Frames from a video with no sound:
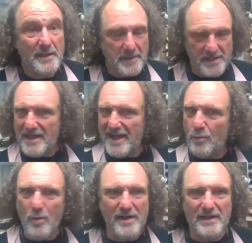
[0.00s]
But you got
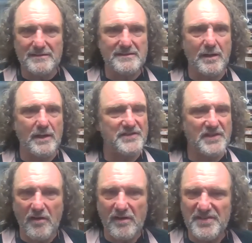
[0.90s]
to want to, as
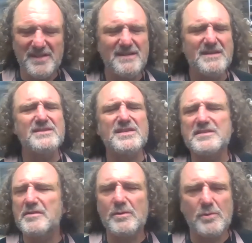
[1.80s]
an artisan, you
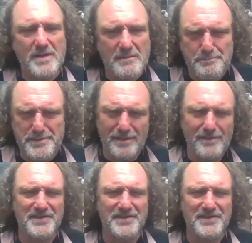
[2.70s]
just got to want to build